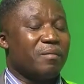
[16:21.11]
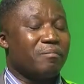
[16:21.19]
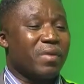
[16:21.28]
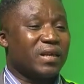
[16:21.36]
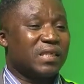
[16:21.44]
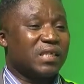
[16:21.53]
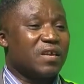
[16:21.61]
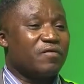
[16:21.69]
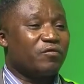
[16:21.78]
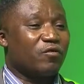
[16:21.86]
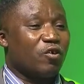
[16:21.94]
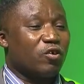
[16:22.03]

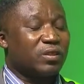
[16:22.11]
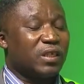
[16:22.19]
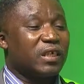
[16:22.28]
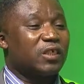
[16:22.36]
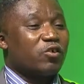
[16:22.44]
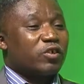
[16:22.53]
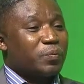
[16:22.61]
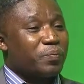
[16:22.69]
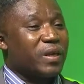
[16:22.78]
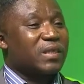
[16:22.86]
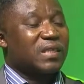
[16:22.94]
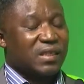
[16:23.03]
massive or dangerous
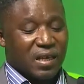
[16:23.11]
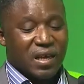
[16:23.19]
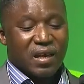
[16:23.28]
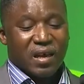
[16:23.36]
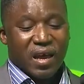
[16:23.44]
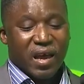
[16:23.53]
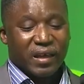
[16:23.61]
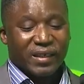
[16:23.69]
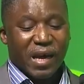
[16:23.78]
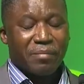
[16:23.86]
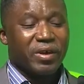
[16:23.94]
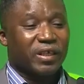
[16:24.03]
pest
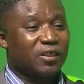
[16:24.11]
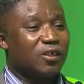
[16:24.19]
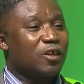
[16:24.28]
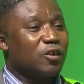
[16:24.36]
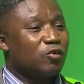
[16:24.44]
damage.